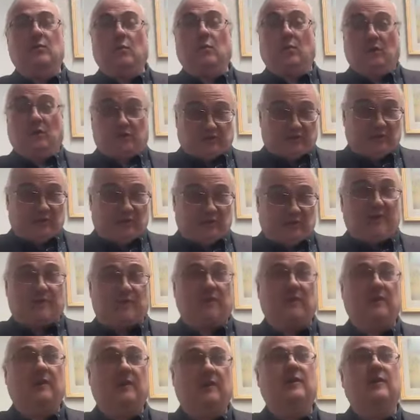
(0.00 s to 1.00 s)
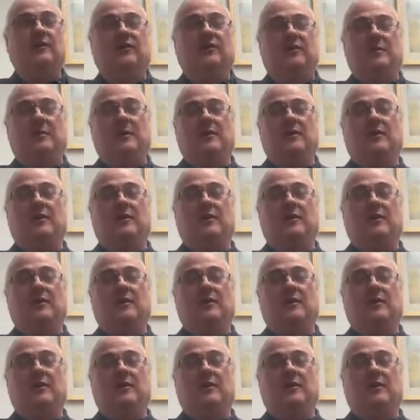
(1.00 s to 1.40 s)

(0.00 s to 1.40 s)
Walter Everett and some